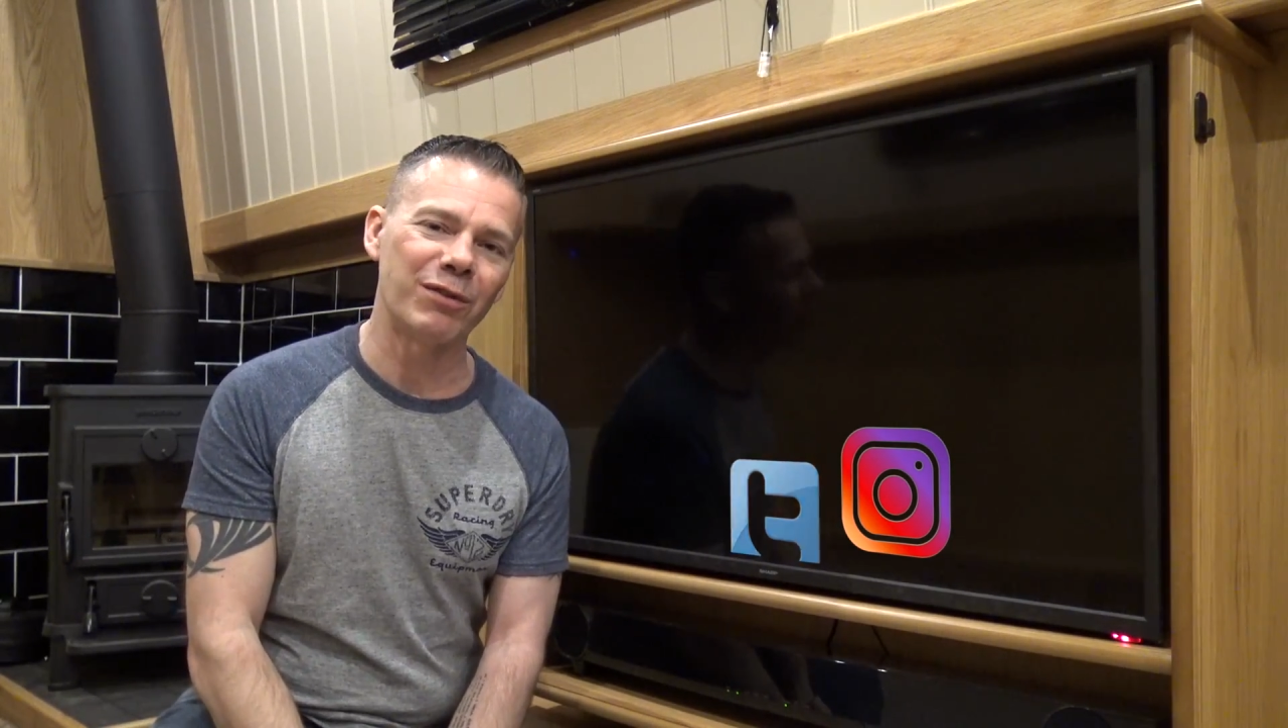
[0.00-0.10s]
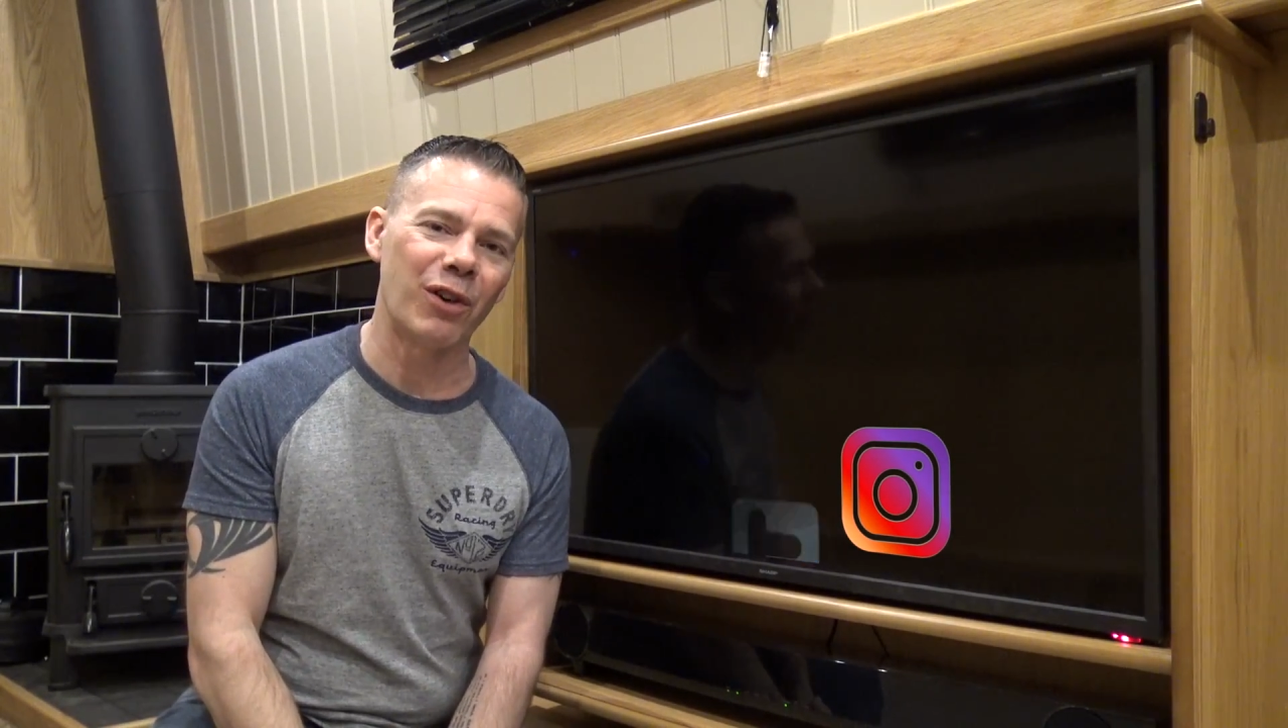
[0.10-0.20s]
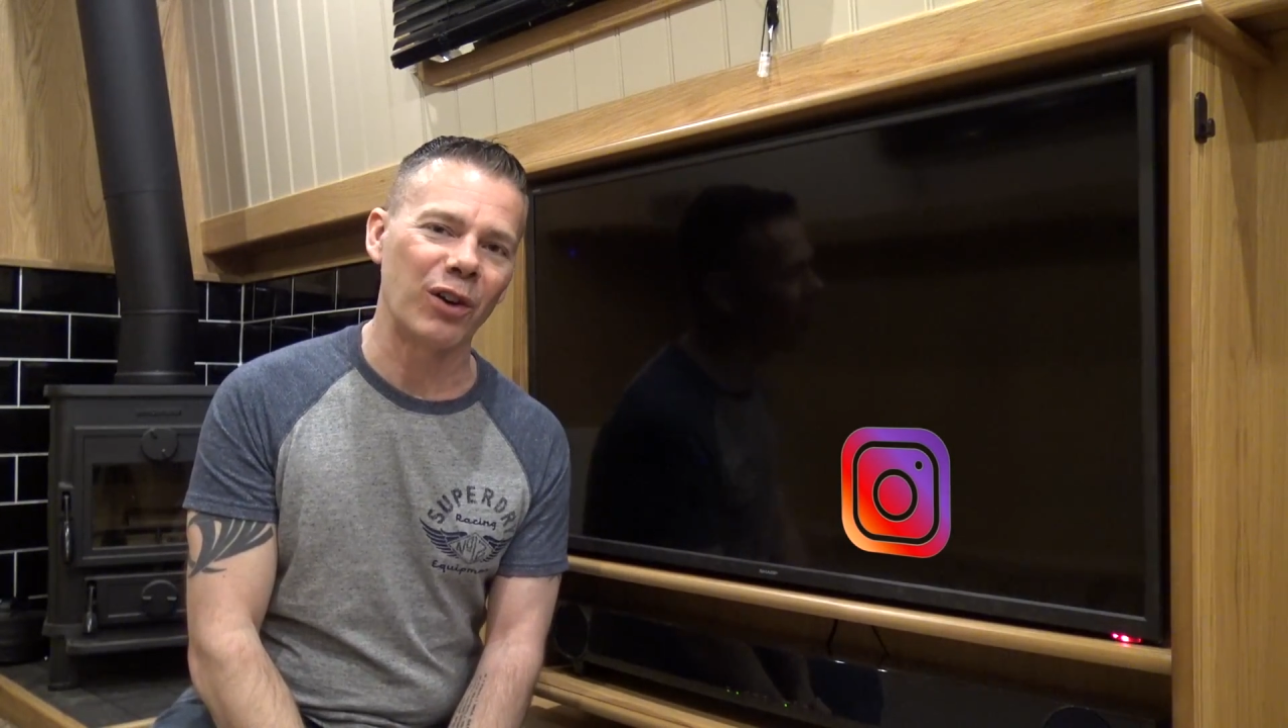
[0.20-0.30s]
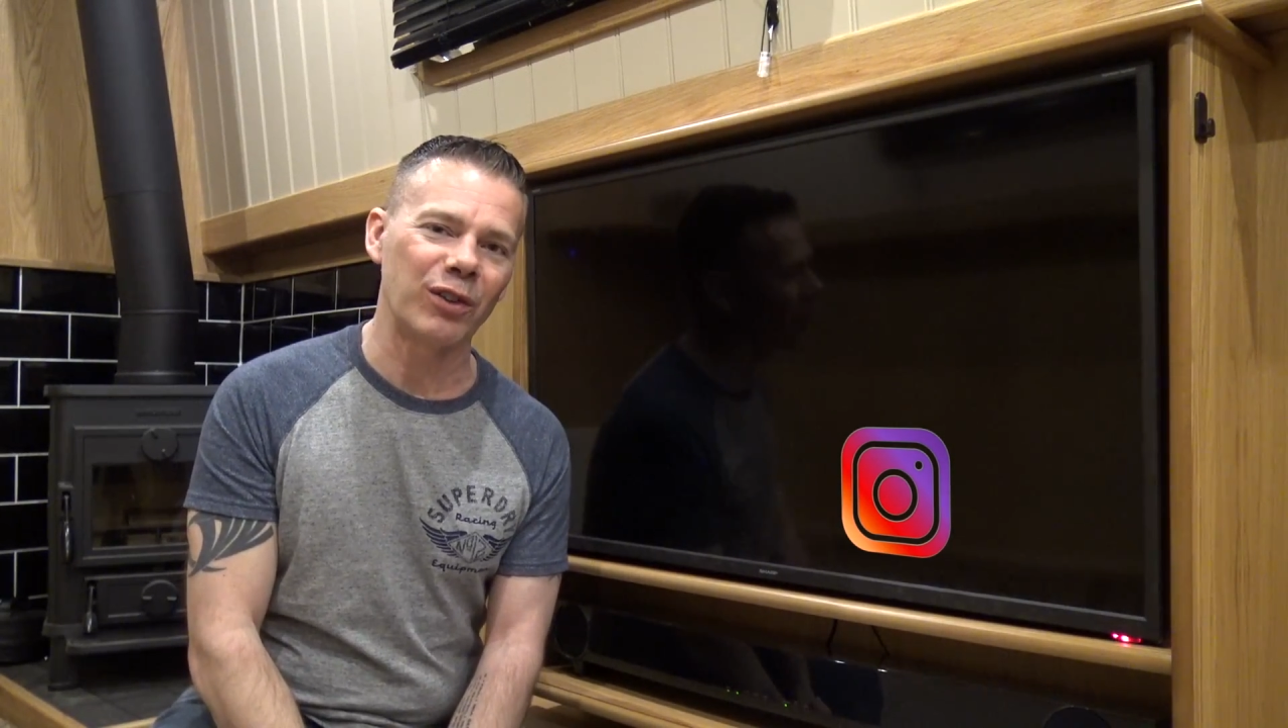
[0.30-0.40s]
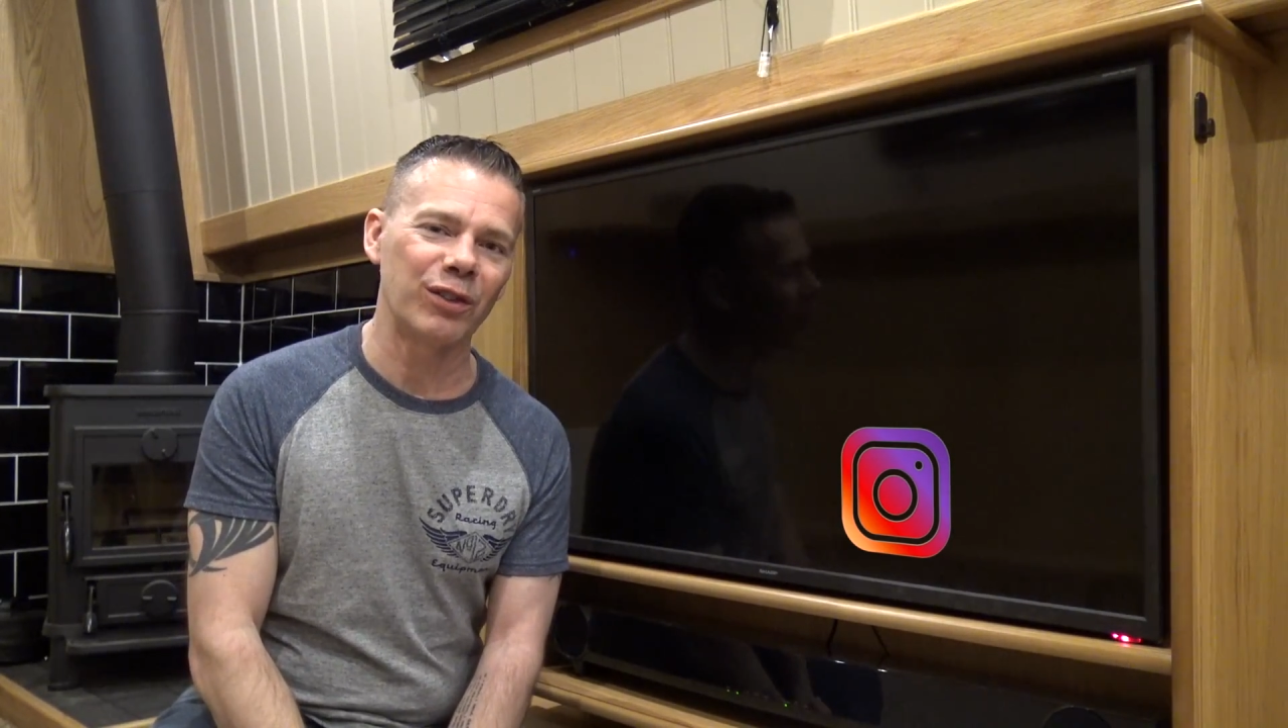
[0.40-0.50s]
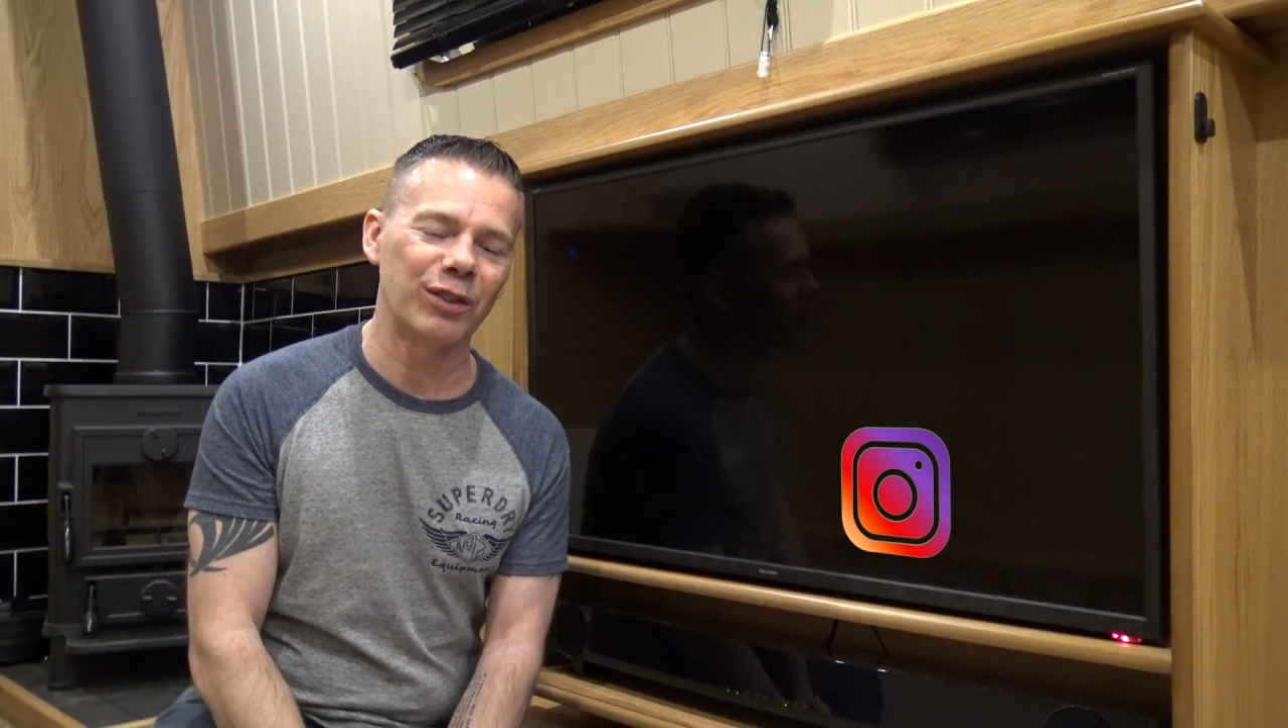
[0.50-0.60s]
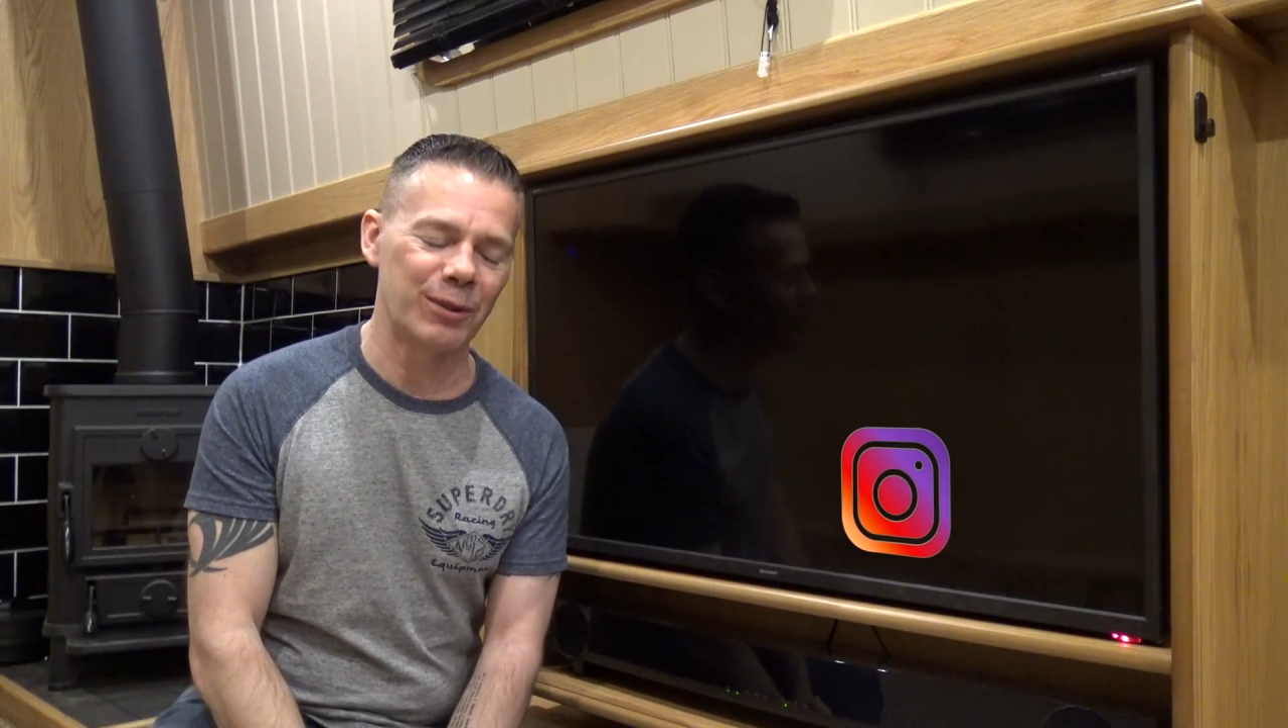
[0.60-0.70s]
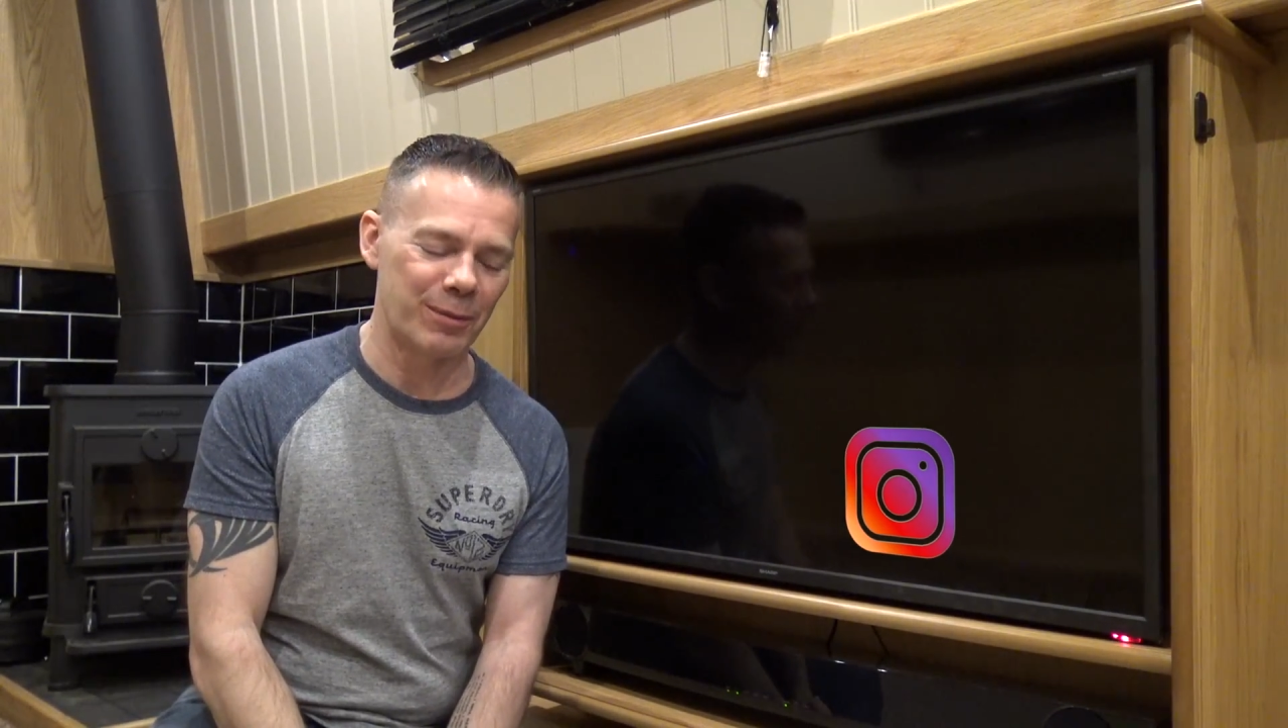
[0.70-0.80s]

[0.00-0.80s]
Fox.